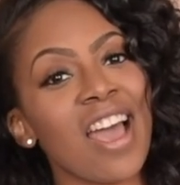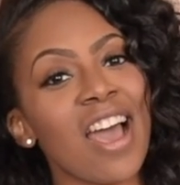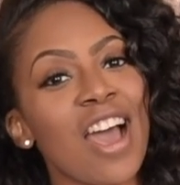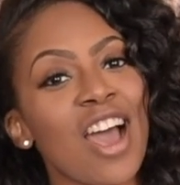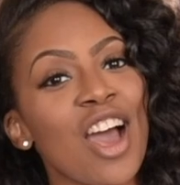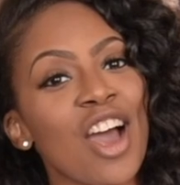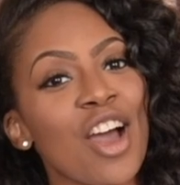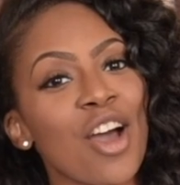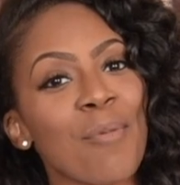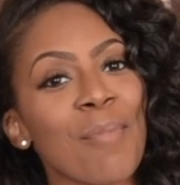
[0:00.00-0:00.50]

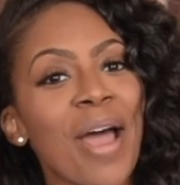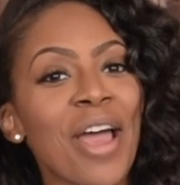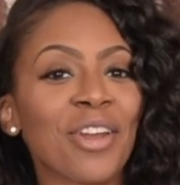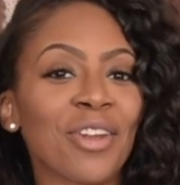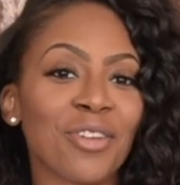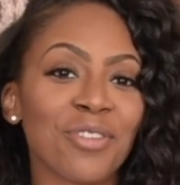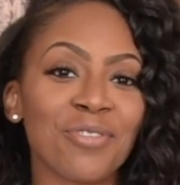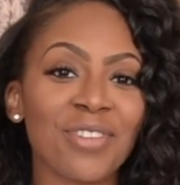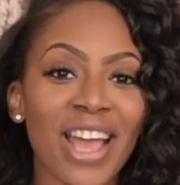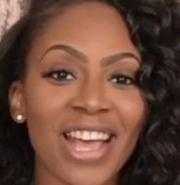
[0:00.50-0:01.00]
I
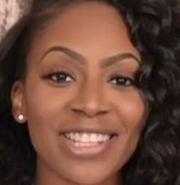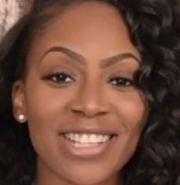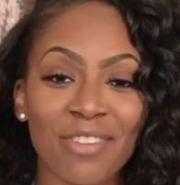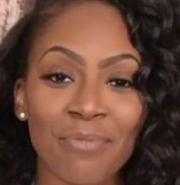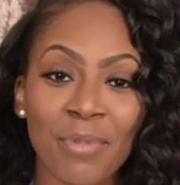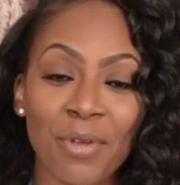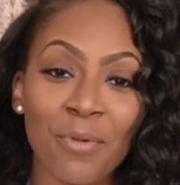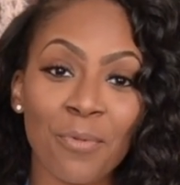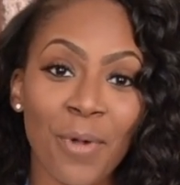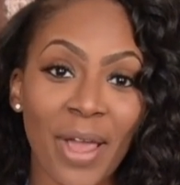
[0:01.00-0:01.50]
know you guys have
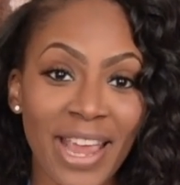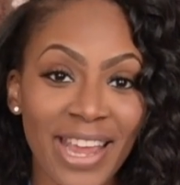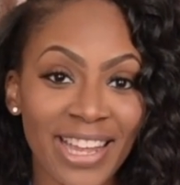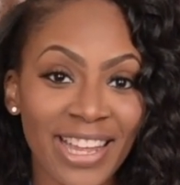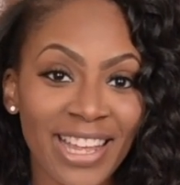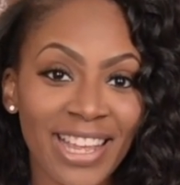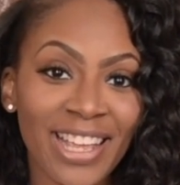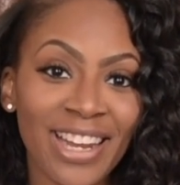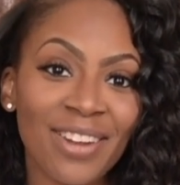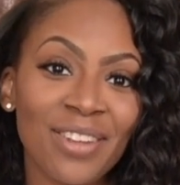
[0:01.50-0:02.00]
been
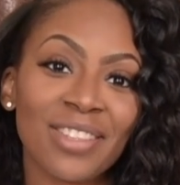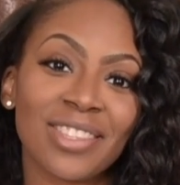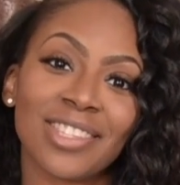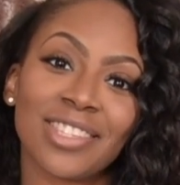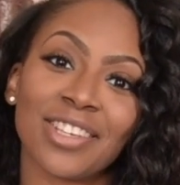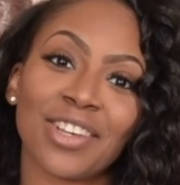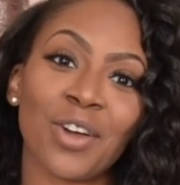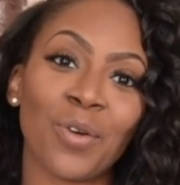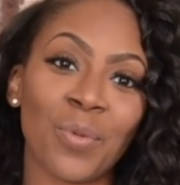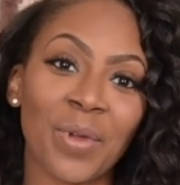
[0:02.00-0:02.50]
waiting,
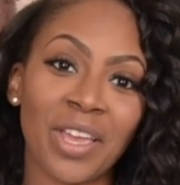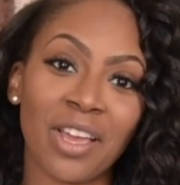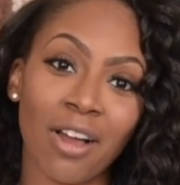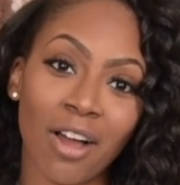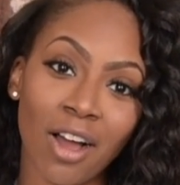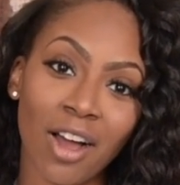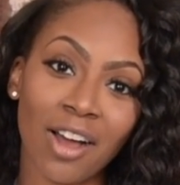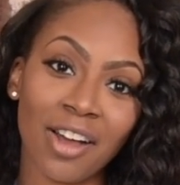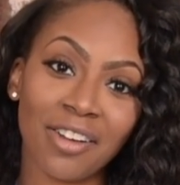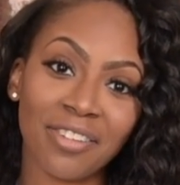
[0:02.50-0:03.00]
took a week
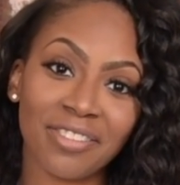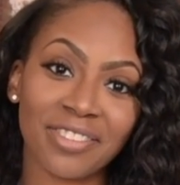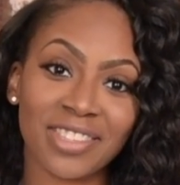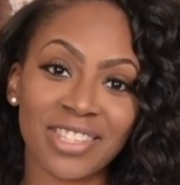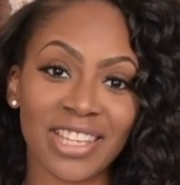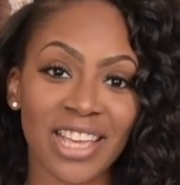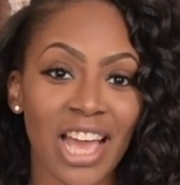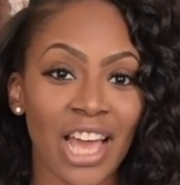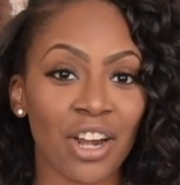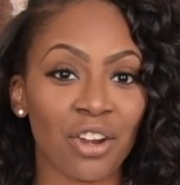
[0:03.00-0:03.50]
off
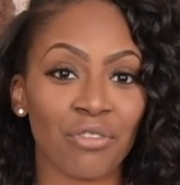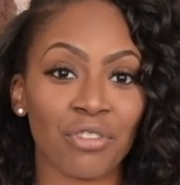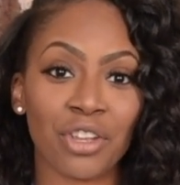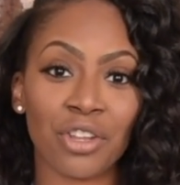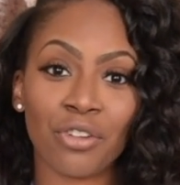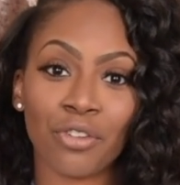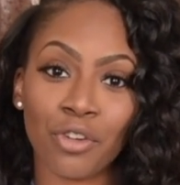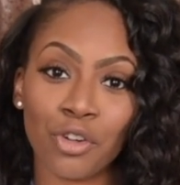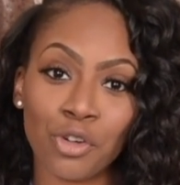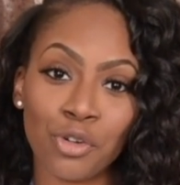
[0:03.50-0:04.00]
to kind of
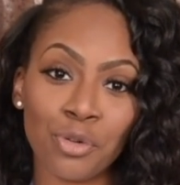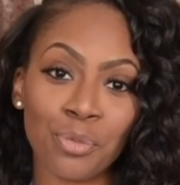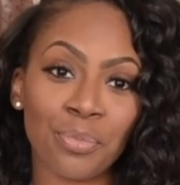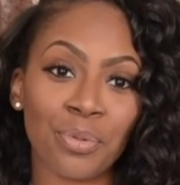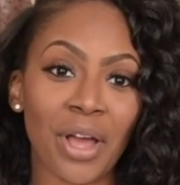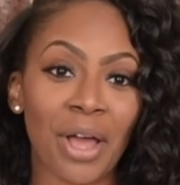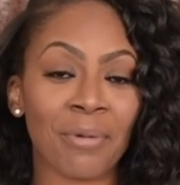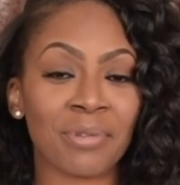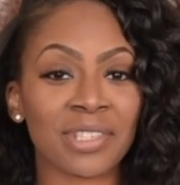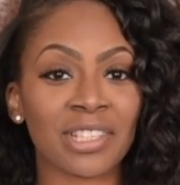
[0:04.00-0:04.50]

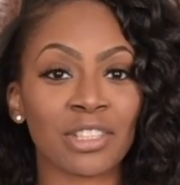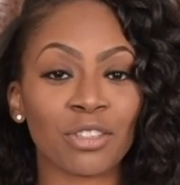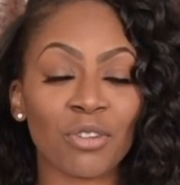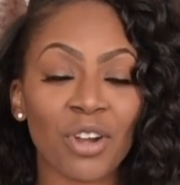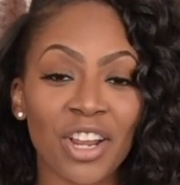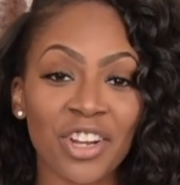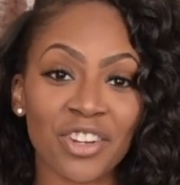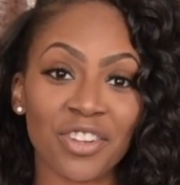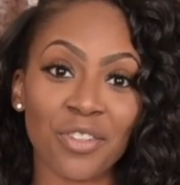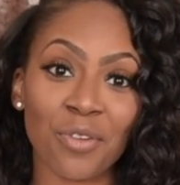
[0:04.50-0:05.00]
regroup. I was a little
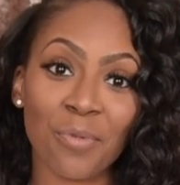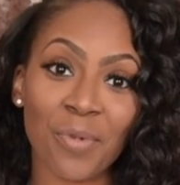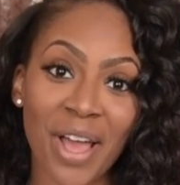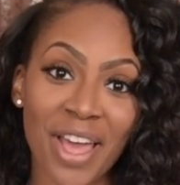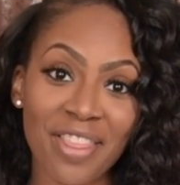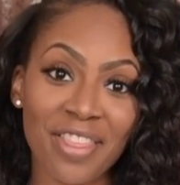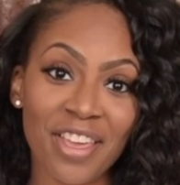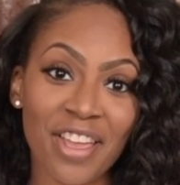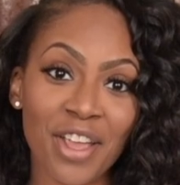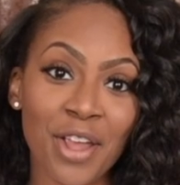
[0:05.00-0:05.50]
under the
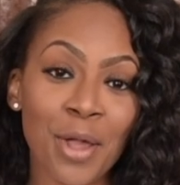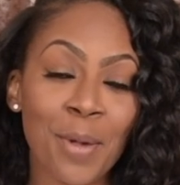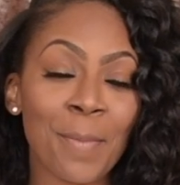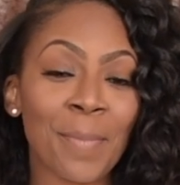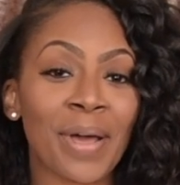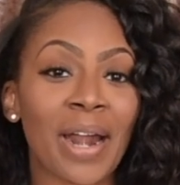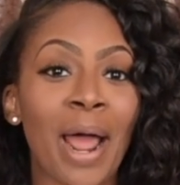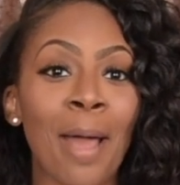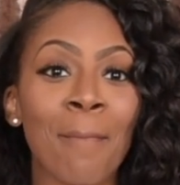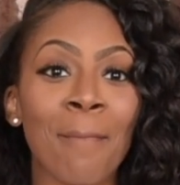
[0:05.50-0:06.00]
weather,
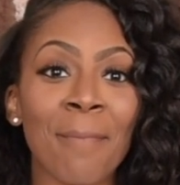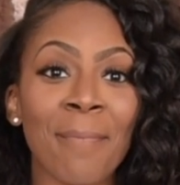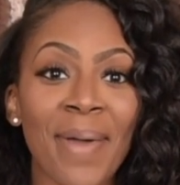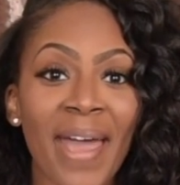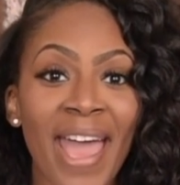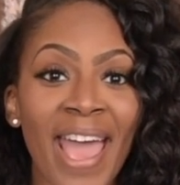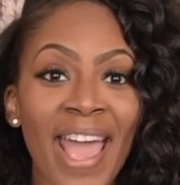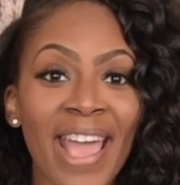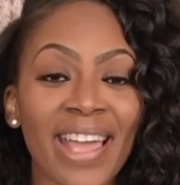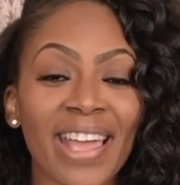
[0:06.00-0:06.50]
but I'm
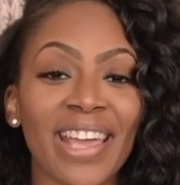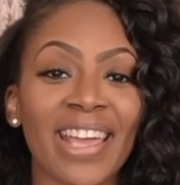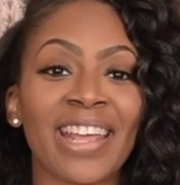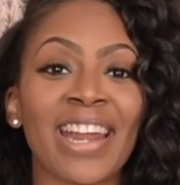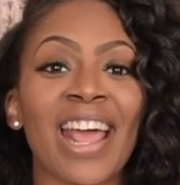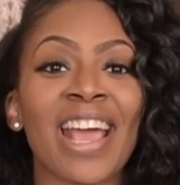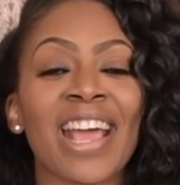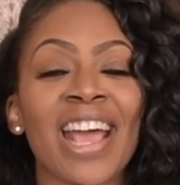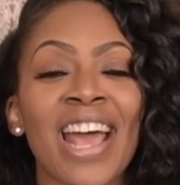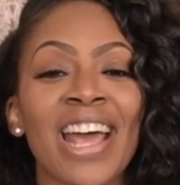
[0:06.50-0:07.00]
back
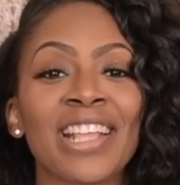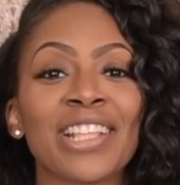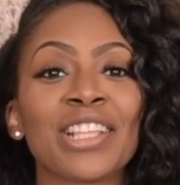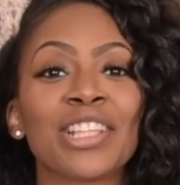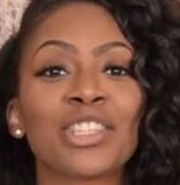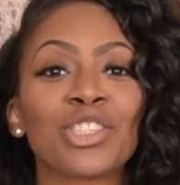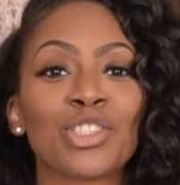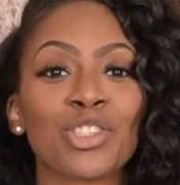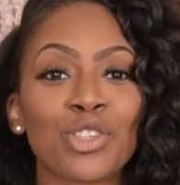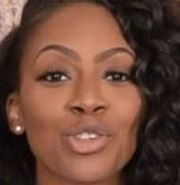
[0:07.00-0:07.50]
and I got
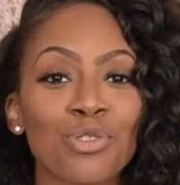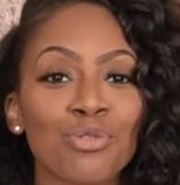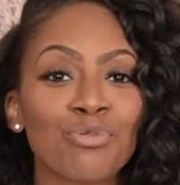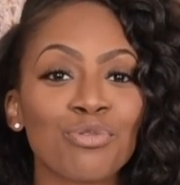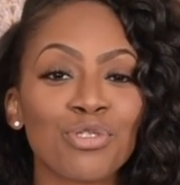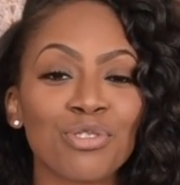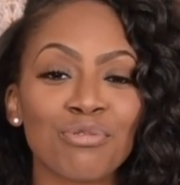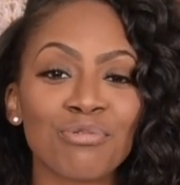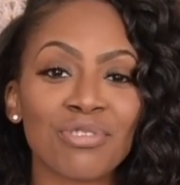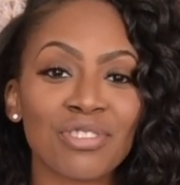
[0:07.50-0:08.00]

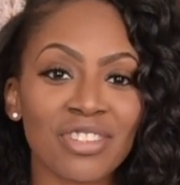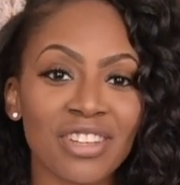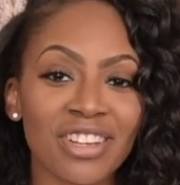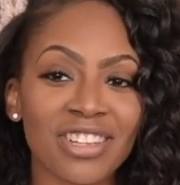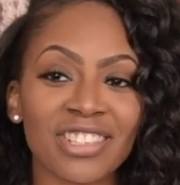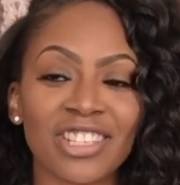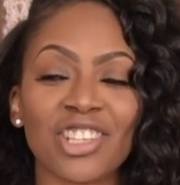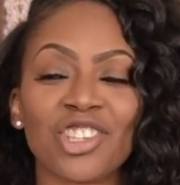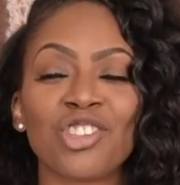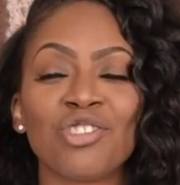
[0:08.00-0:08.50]
two new
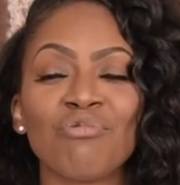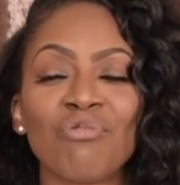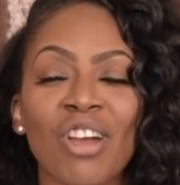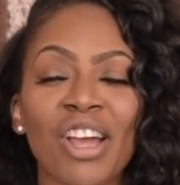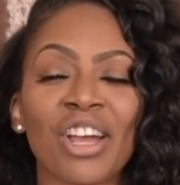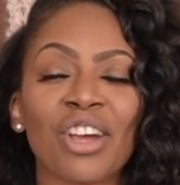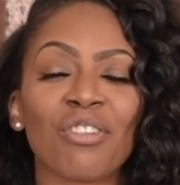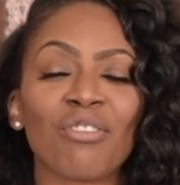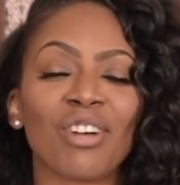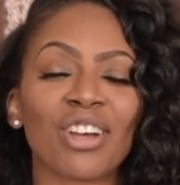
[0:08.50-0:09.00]
looks that you
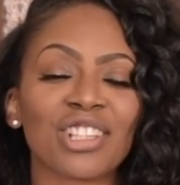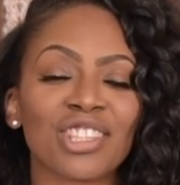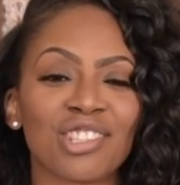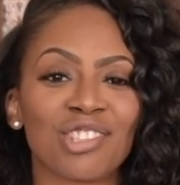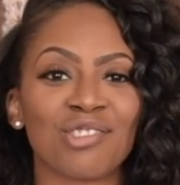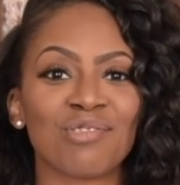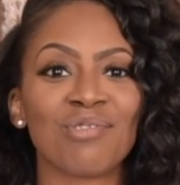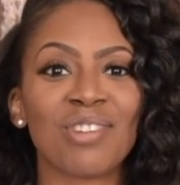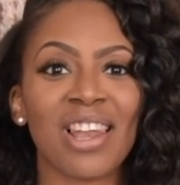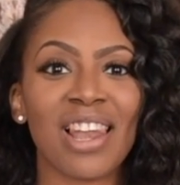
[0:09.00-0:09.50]
are going
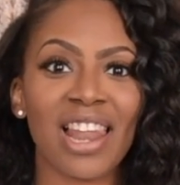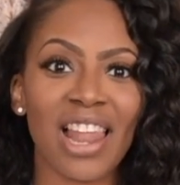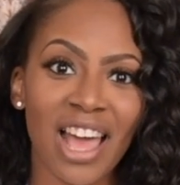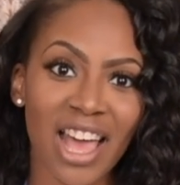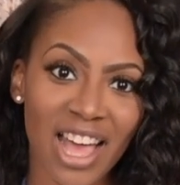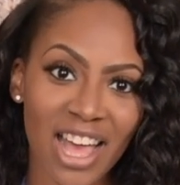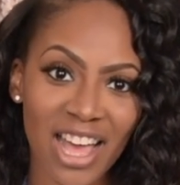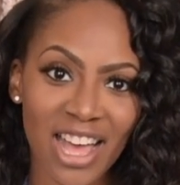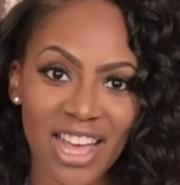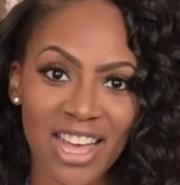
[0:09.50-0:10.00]
to
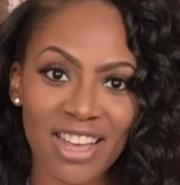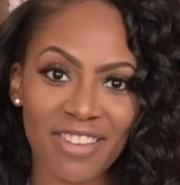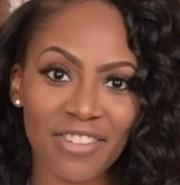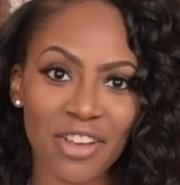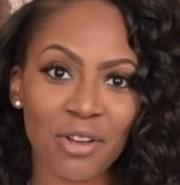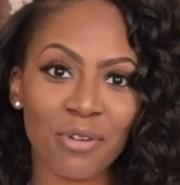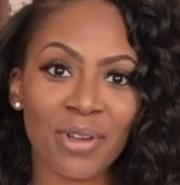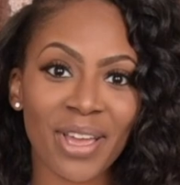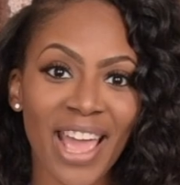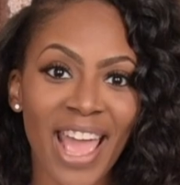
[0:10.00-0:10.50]

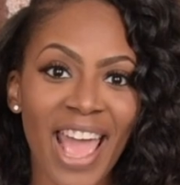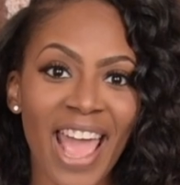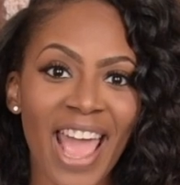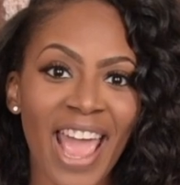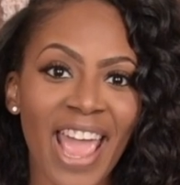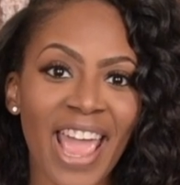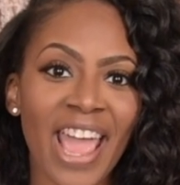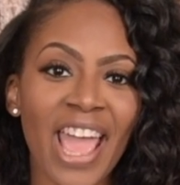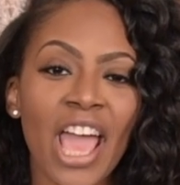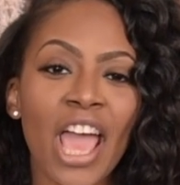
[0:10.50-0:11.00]
love,
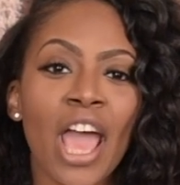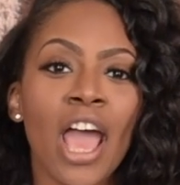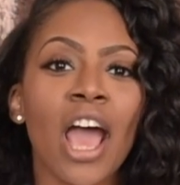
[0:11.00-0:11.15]
okay?